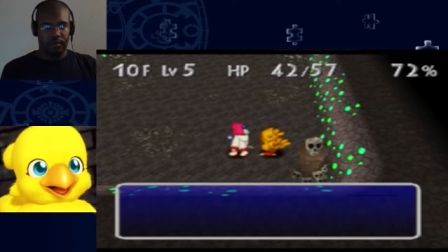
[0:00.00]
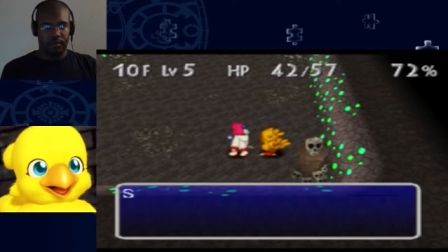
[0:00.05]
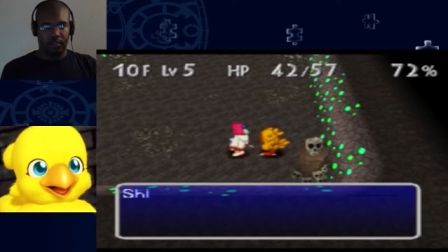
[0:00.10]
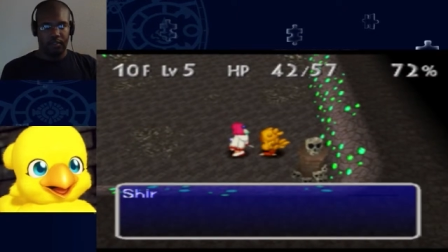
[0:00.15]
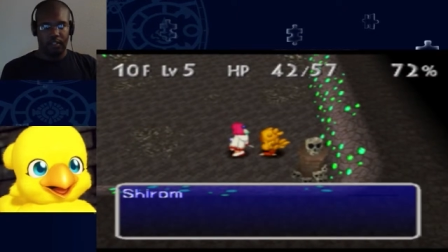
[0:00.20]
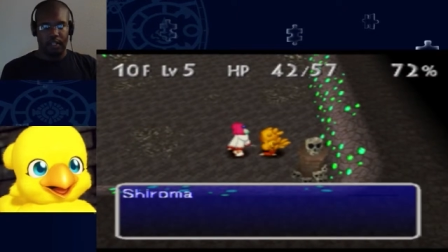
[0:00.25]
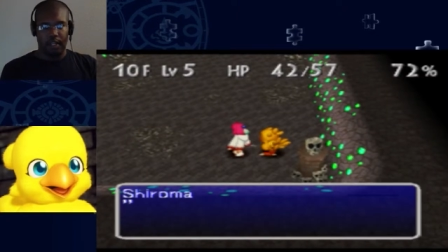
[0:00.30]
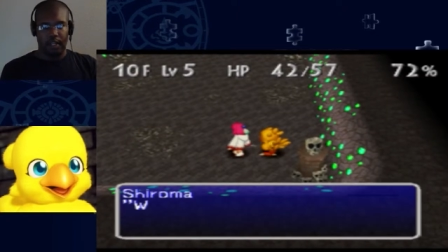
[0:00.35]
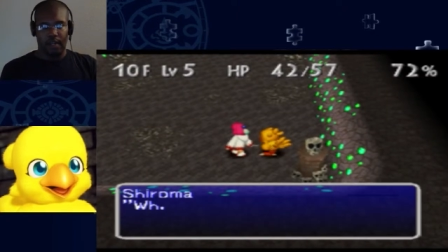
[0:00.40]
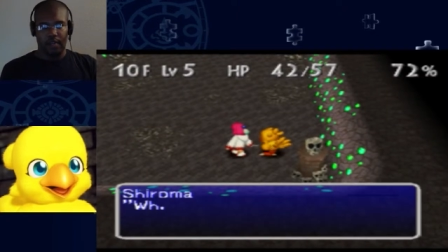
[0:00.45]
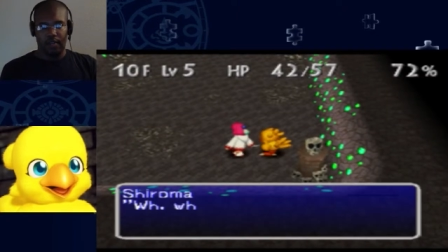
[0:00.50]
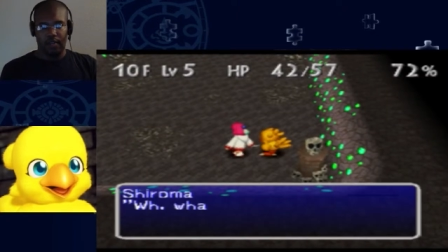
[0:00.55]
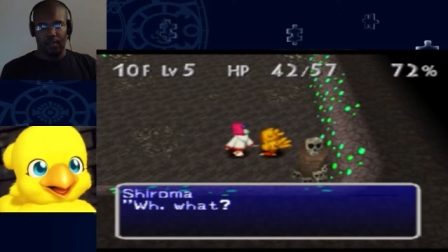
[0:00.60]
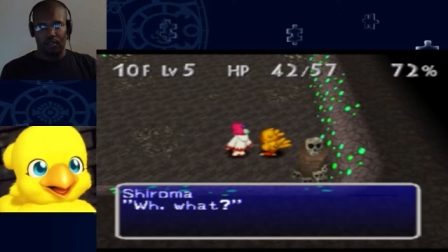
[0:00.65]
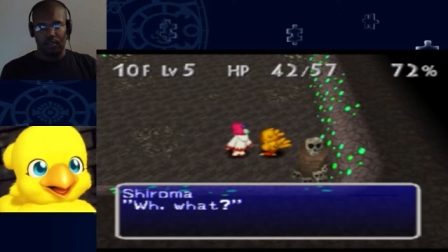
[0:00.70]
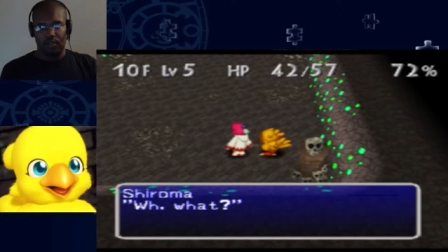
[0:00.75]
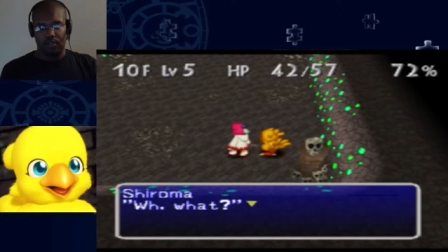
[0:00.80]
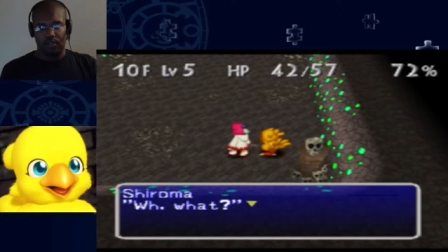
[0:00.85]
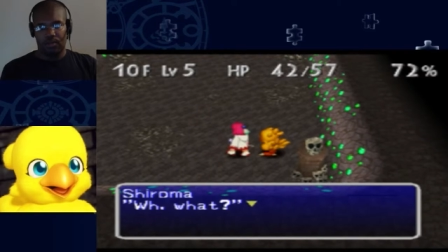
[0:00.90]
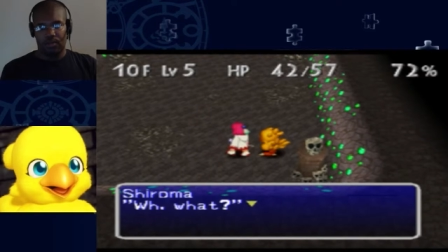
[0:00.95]
Okay,
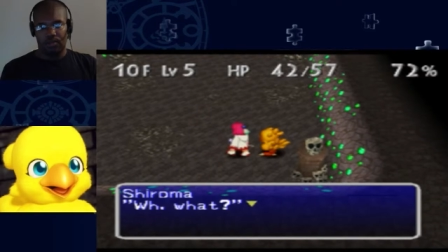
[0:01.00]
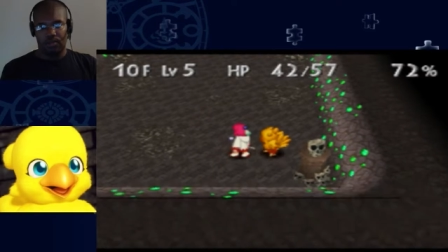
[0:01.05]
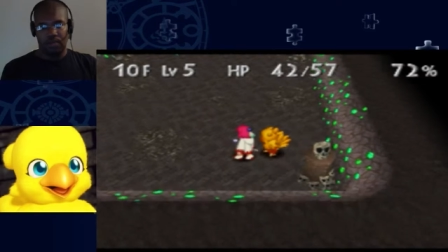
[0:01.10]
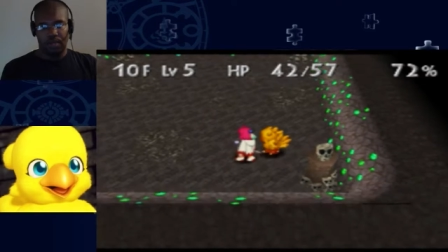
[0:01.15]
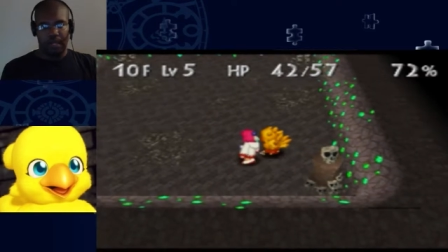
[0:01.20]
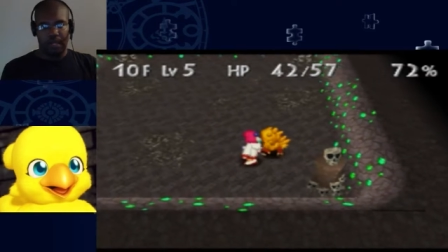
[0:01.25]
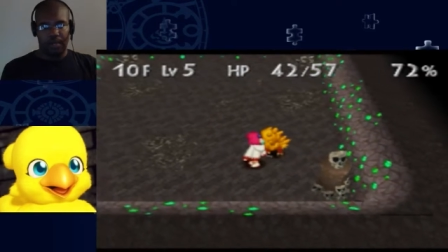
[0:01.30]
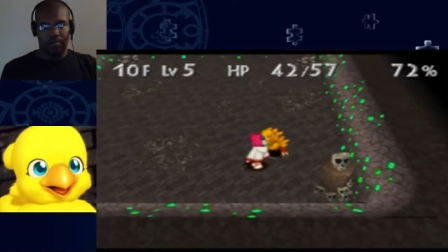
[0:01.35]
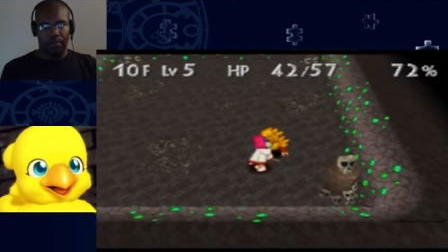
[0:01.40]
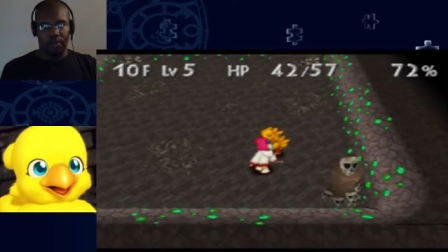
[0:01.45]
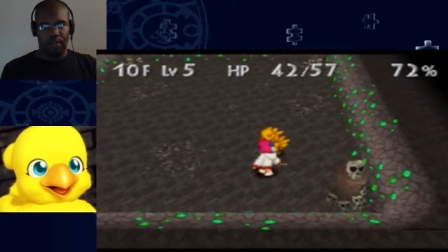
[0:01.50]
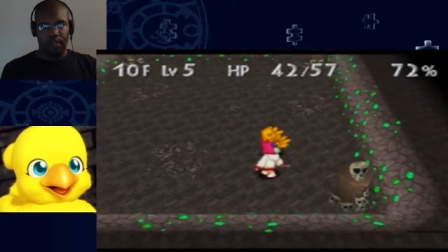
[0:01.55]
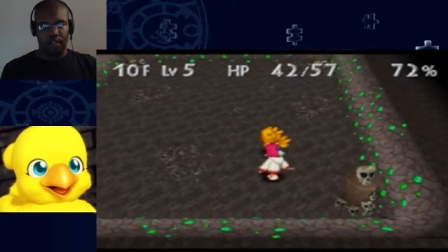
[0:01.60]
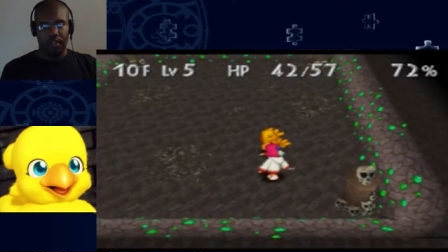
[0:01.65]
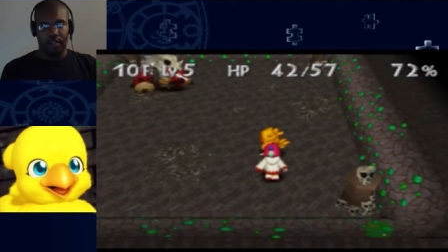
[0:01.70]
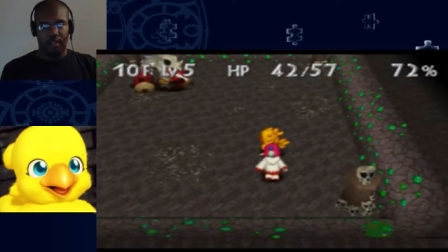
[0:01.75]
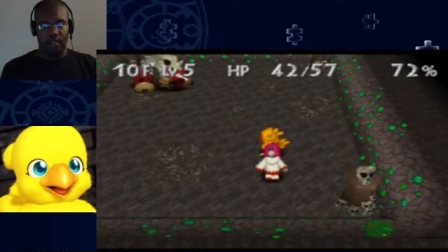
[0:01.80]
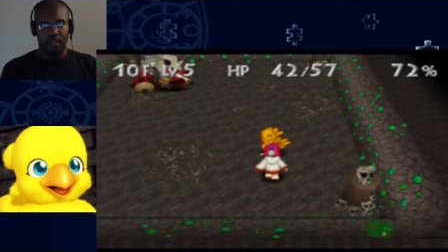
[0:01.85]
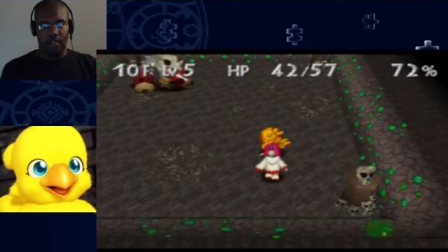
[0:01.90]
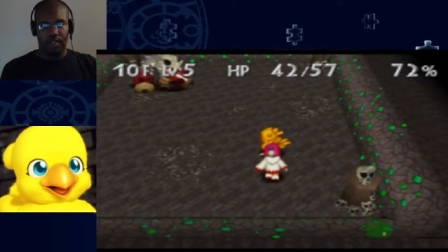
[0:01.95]
do we got a
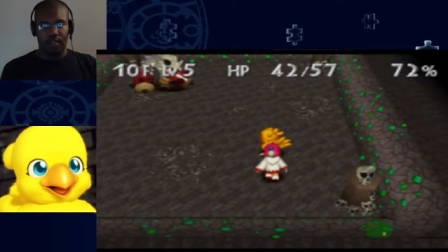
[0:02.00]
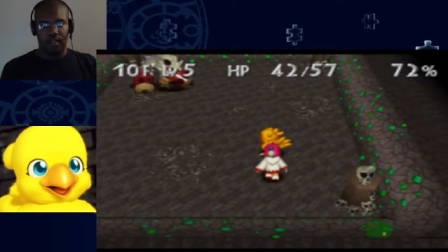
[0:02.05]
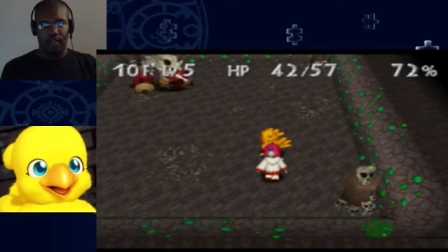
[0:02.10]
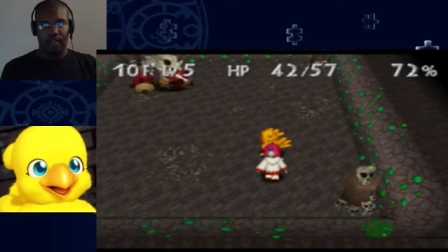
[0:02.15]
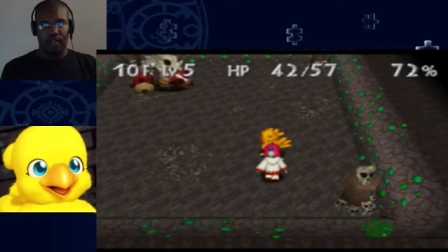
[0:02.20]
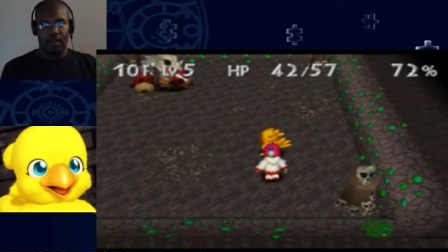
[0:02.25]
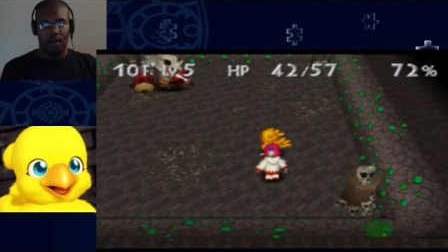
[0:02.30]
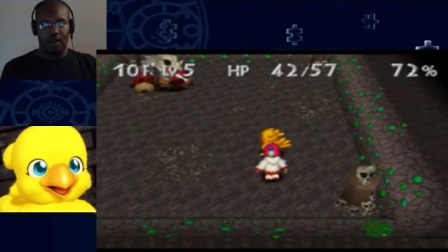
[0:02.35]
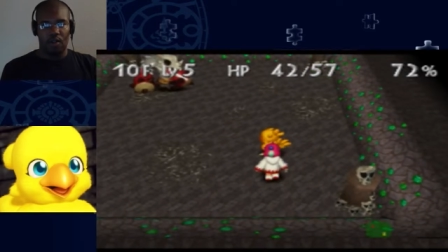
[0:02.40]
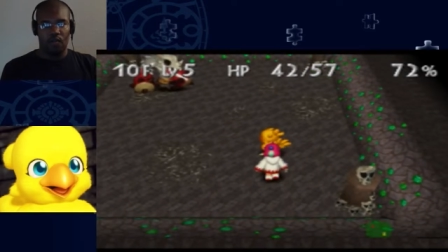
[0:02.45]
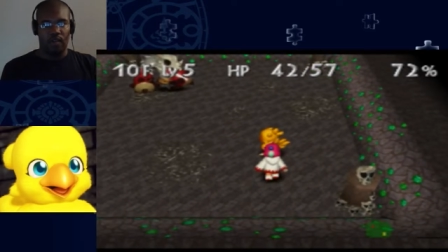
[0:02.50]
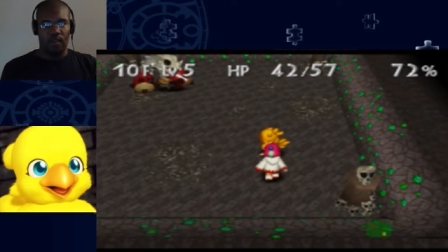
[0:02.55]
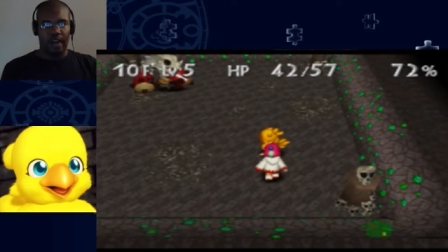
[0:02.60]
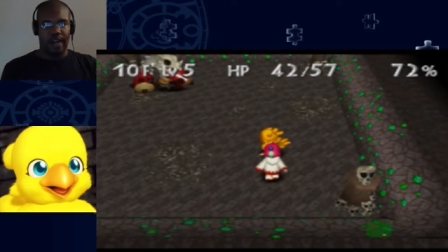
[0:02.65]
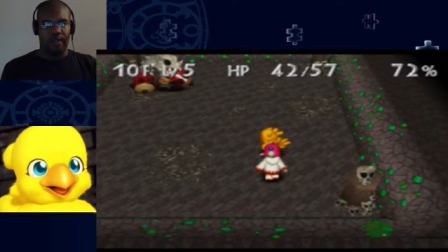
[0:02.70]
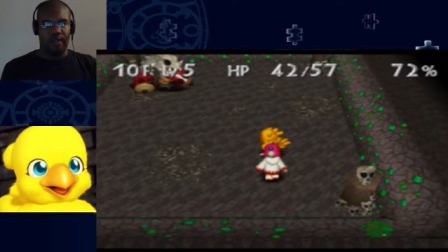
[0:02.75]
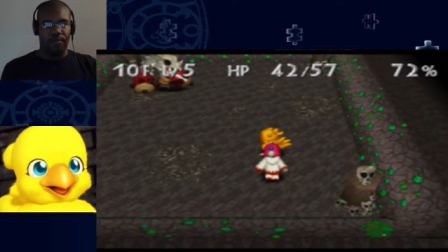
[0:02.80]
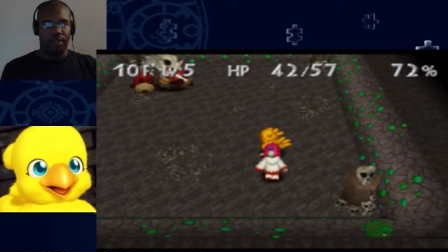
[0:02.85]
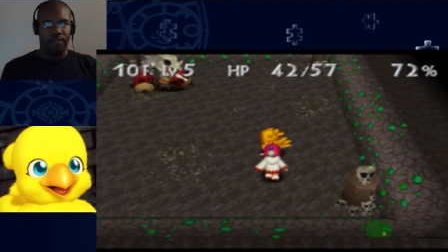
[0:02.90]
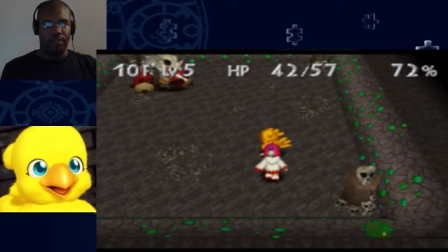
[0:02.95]
boss? Oh,
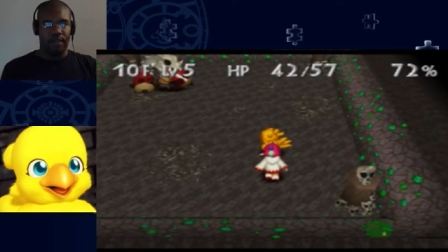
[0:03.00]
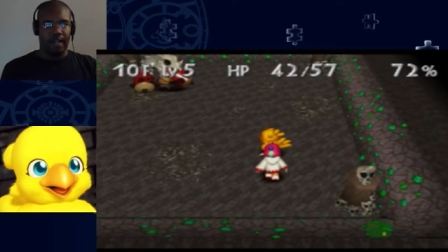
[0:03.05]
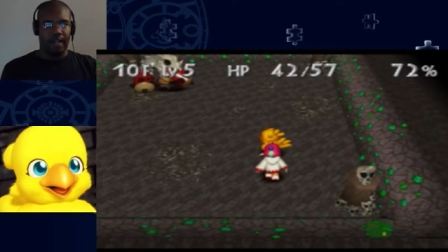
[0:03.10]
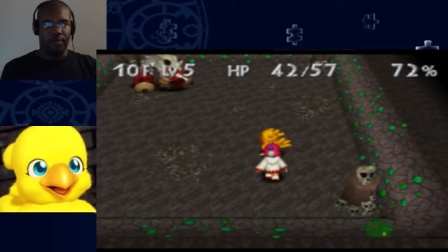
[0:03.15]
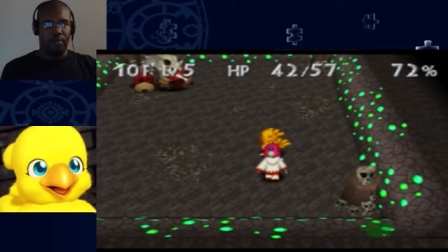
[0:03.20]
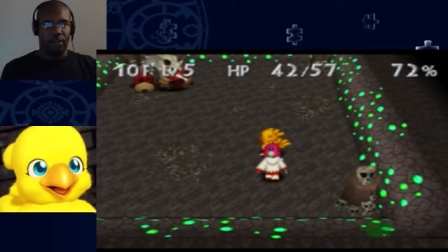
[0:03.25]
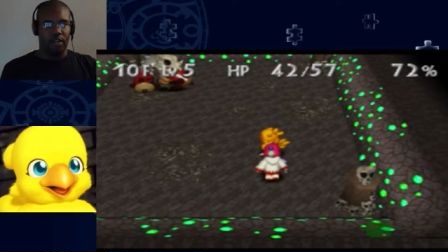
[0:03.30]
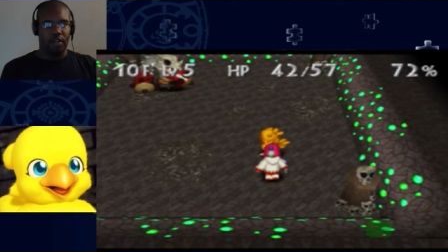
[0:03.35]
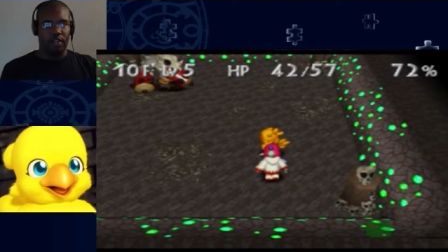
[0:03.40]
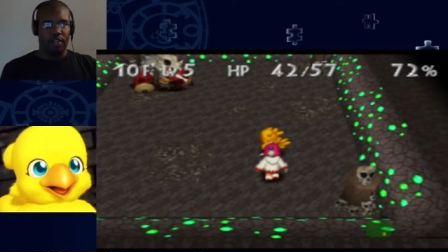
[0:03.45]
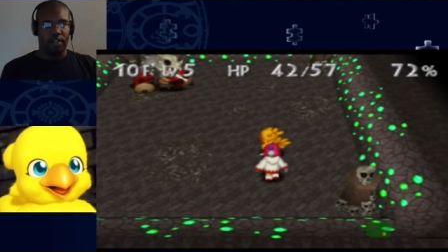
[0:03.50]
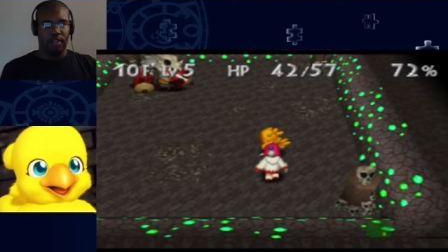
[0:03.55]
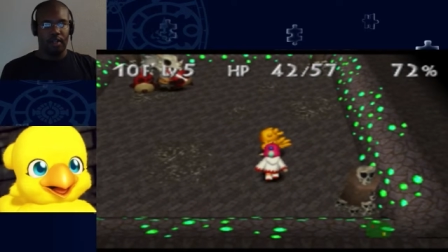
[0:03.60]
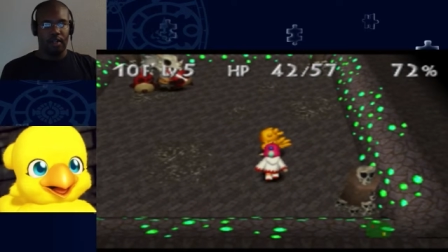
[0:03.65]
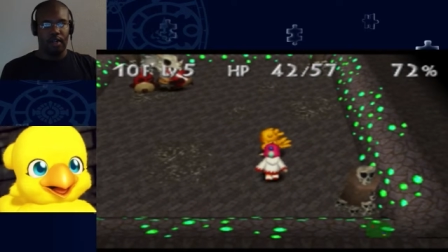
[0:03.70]
right, we do got a boss.